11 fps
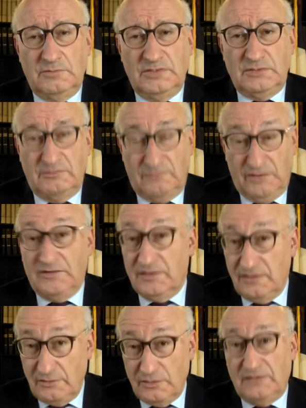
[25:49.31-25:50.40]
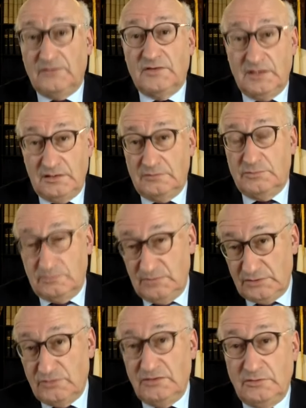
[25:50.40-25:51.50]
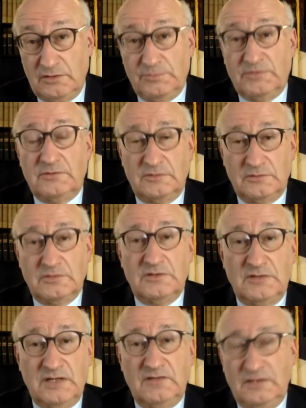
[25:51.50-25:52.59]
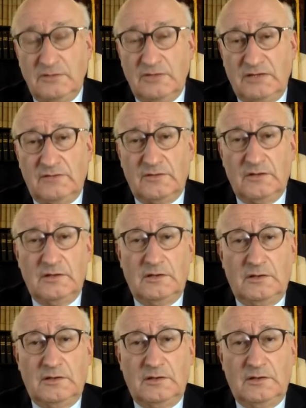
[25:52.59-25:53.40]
between France and the US and between Europe and the US.